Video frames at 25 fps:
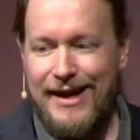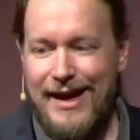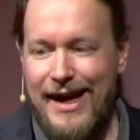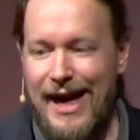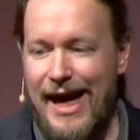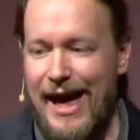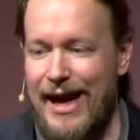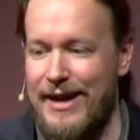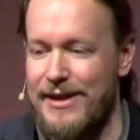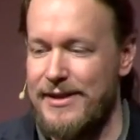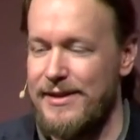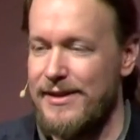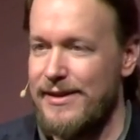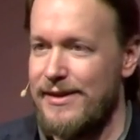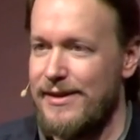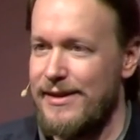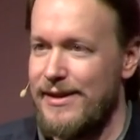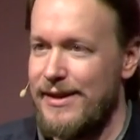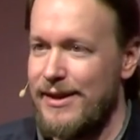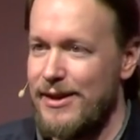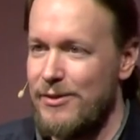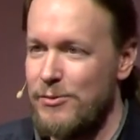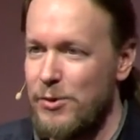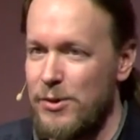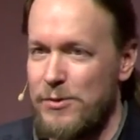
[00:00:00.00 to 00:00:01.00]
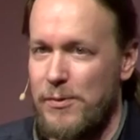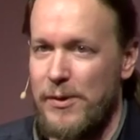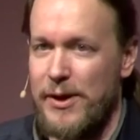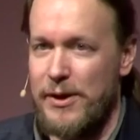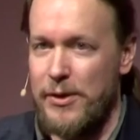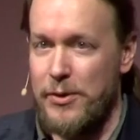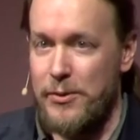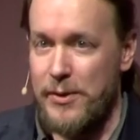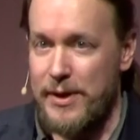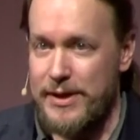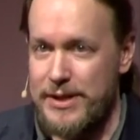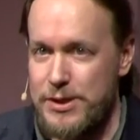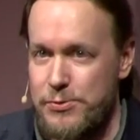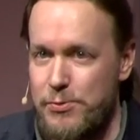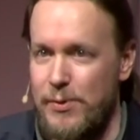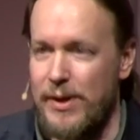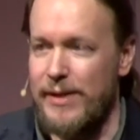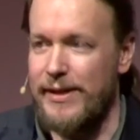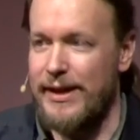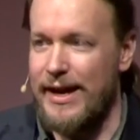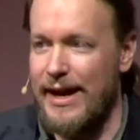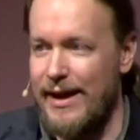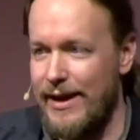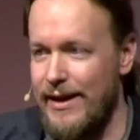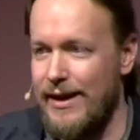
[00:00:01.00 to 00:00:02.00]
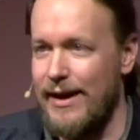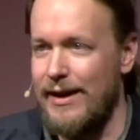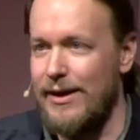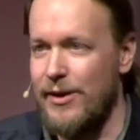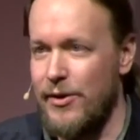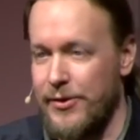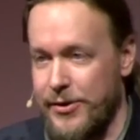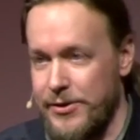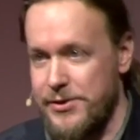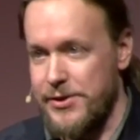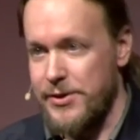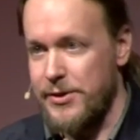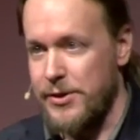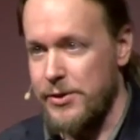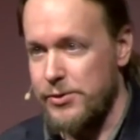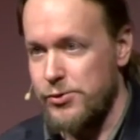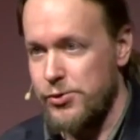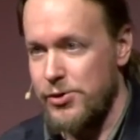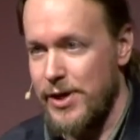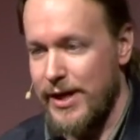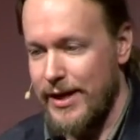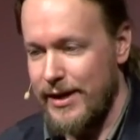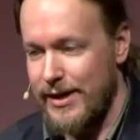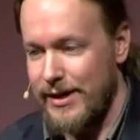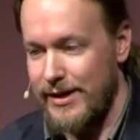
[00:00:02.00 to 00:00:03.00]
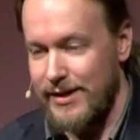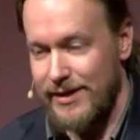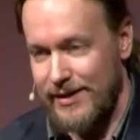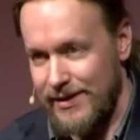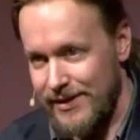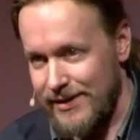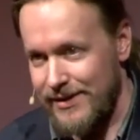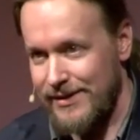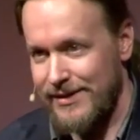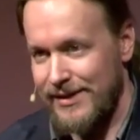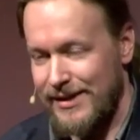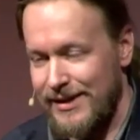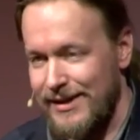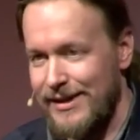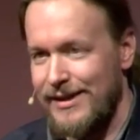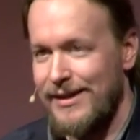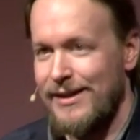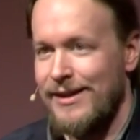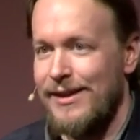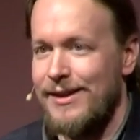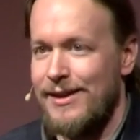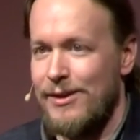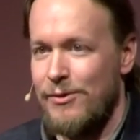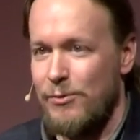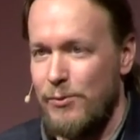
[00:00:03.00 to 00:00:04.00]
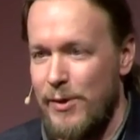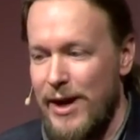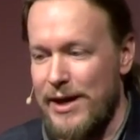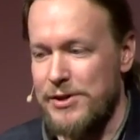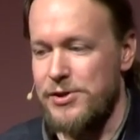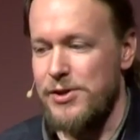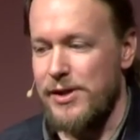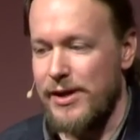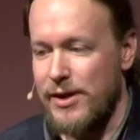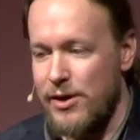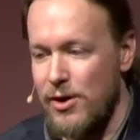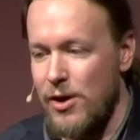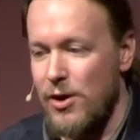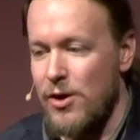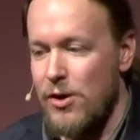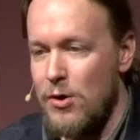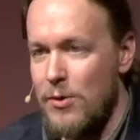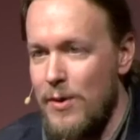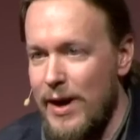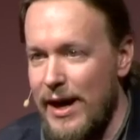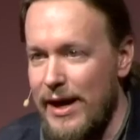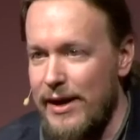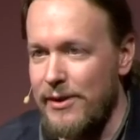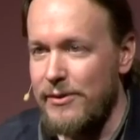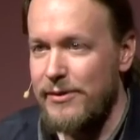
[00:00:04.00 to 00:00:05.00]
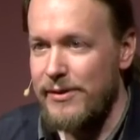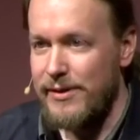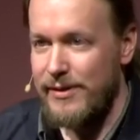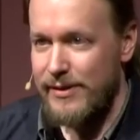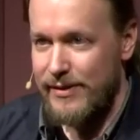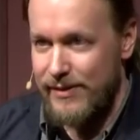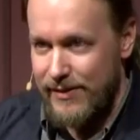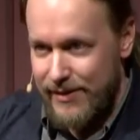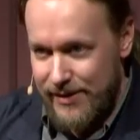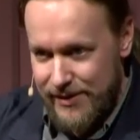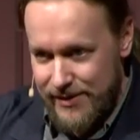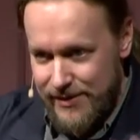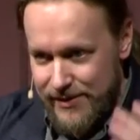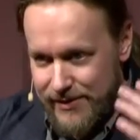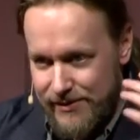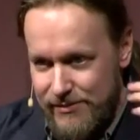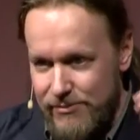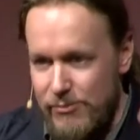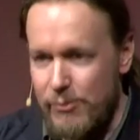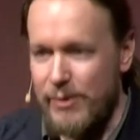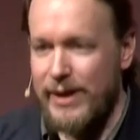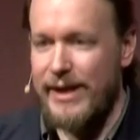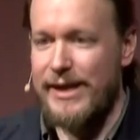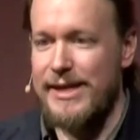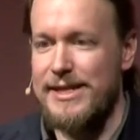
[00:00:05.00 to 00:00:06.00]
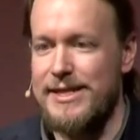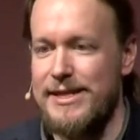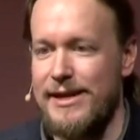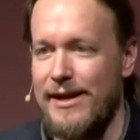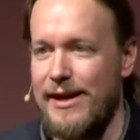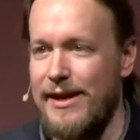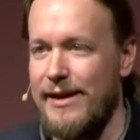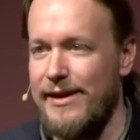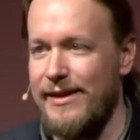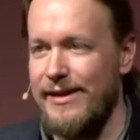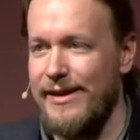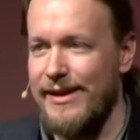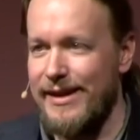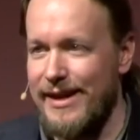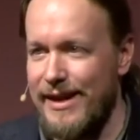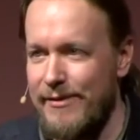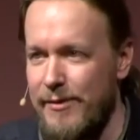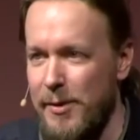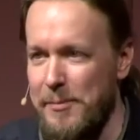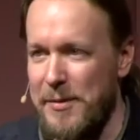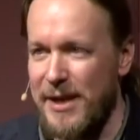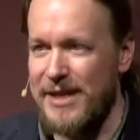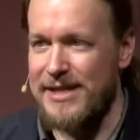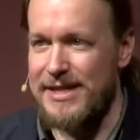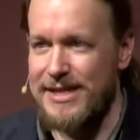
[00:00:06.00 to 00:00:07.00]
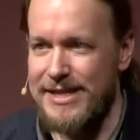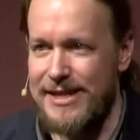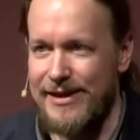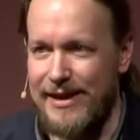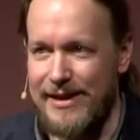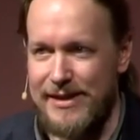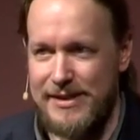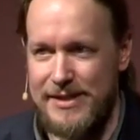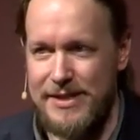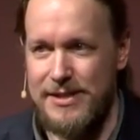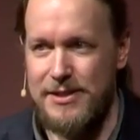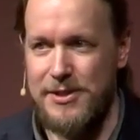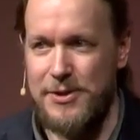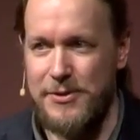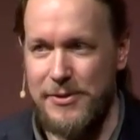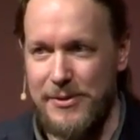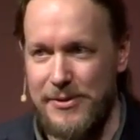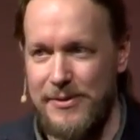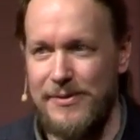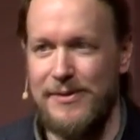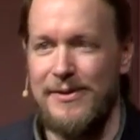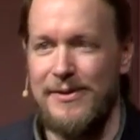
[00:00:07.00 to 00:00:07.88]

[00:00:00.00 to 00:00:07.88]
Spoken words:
And what we do is, when the AI learns a new trick, we actually go and redesign everybody's sites to